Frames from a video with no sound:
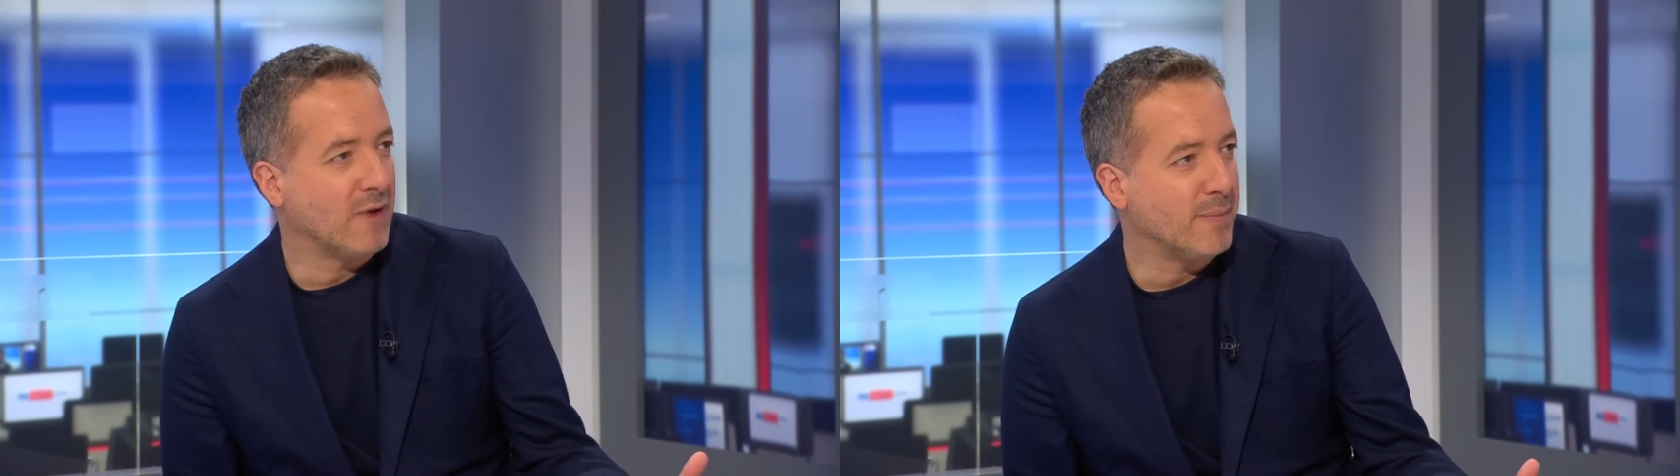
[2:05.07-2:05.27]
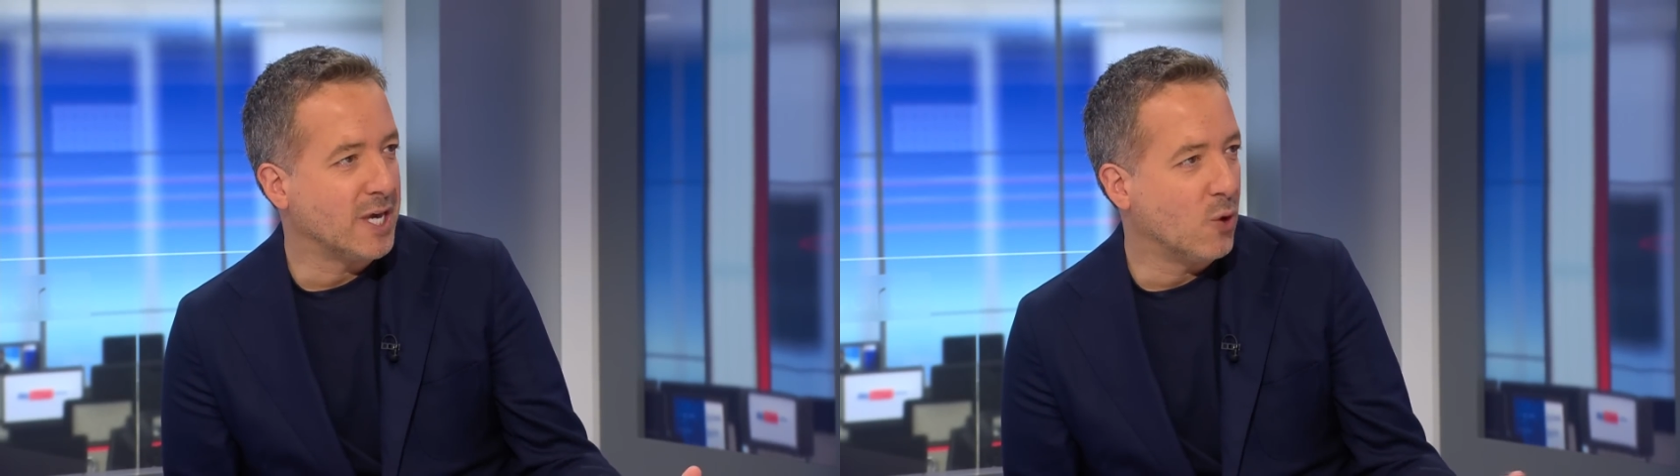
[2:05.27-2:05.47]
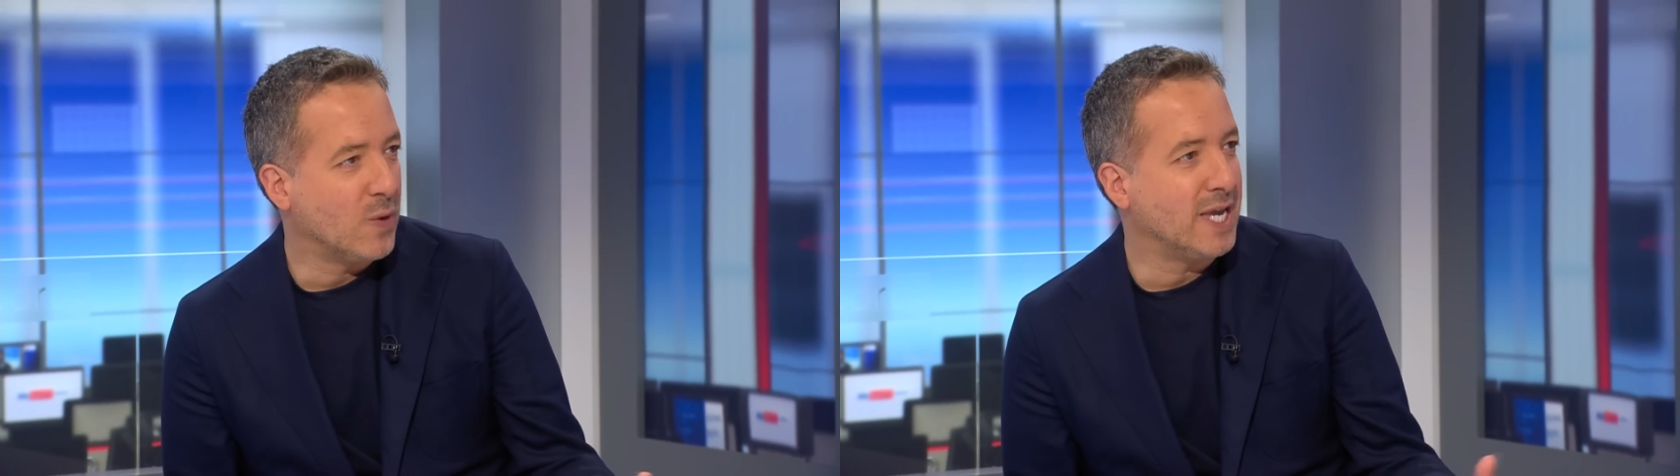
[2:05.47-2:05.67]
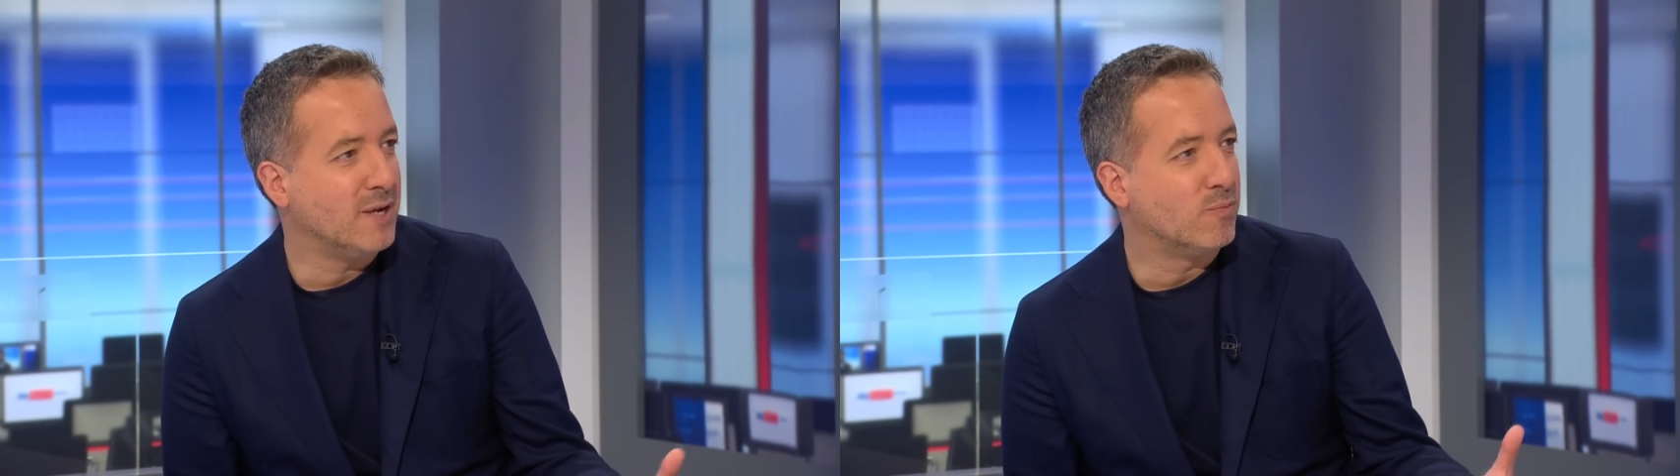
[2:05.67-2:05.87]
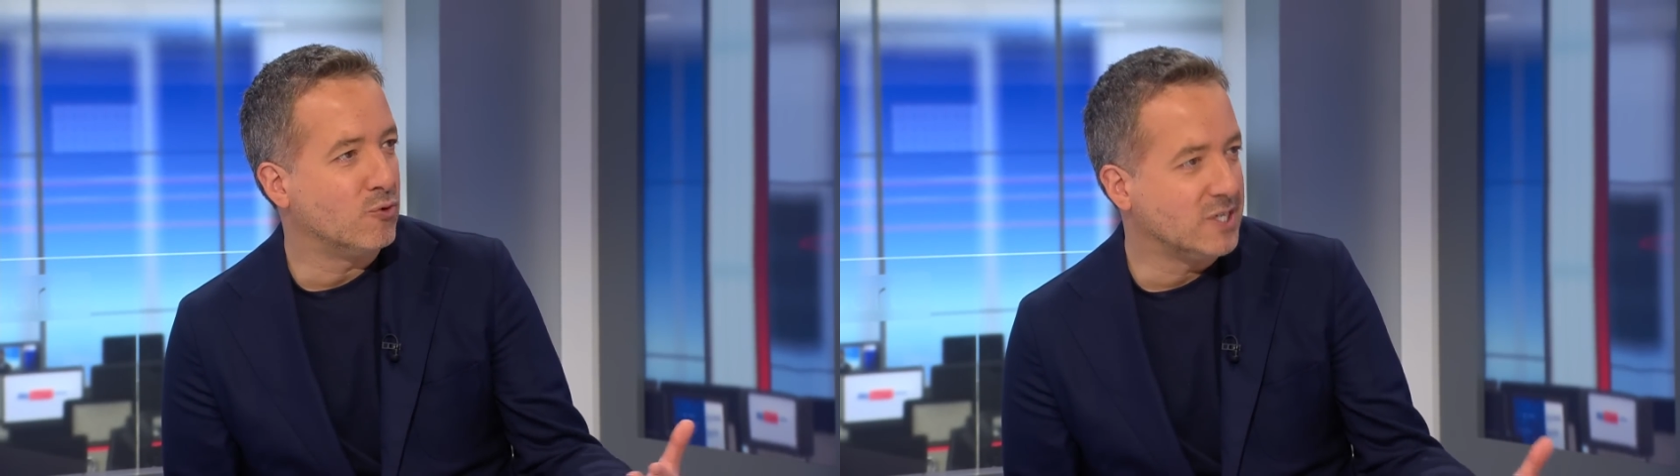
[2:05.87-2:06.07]
Gremio
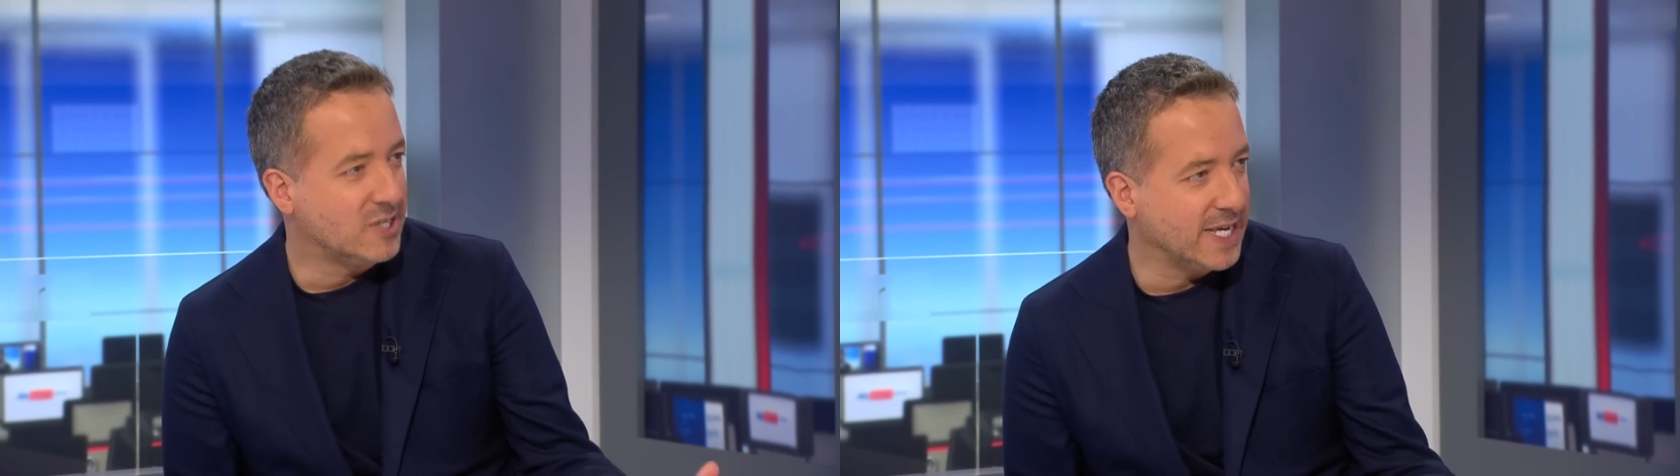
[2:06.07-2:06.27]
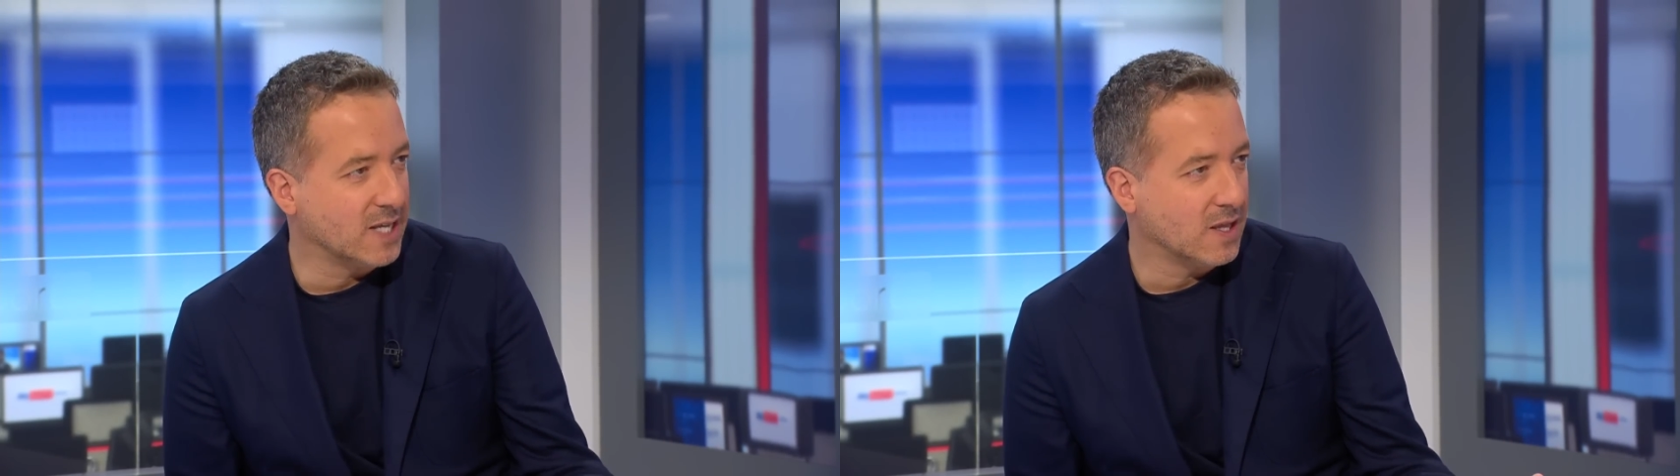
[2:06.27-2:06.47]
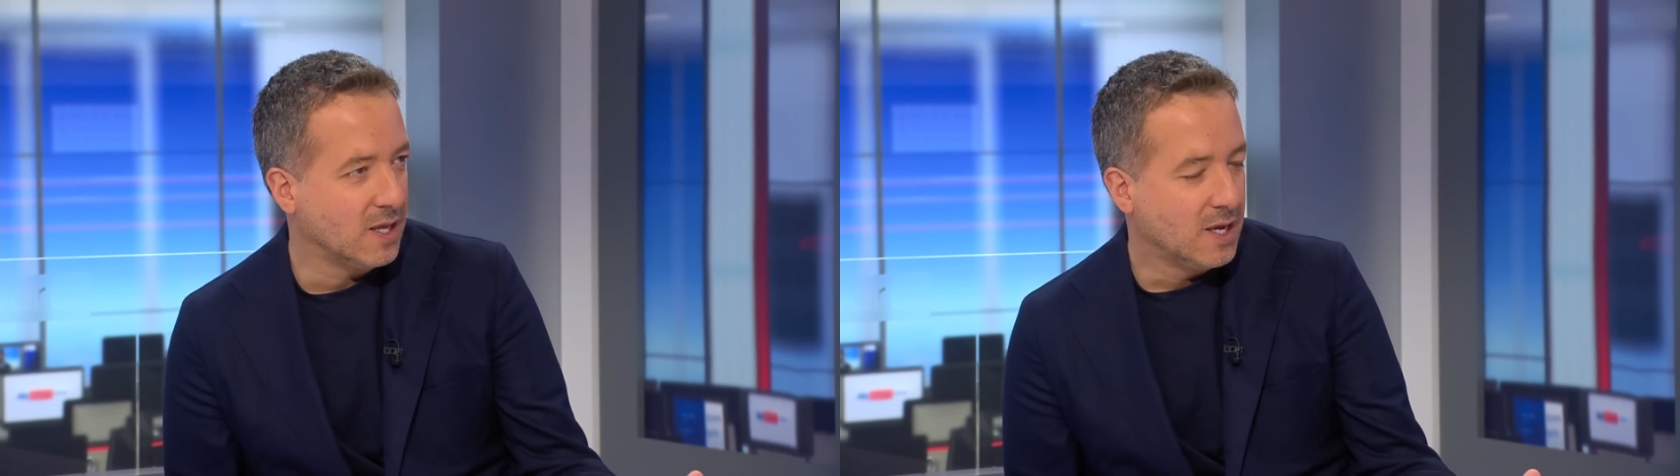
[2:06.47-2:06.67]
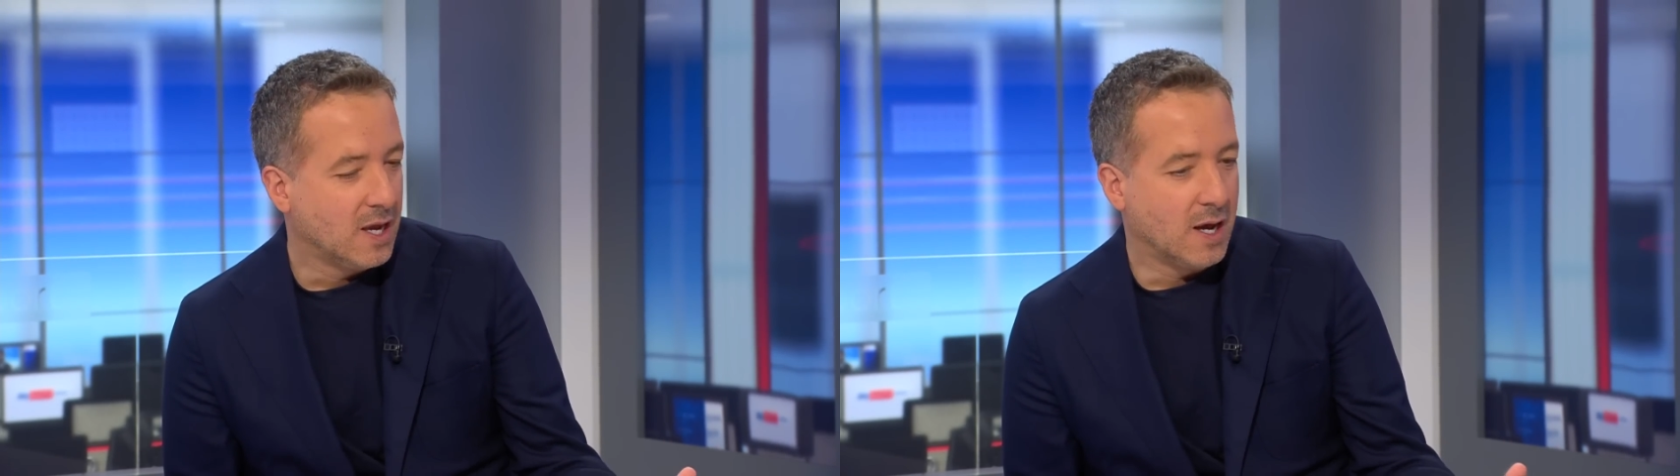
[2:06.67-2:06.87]
in Brazil. Mm.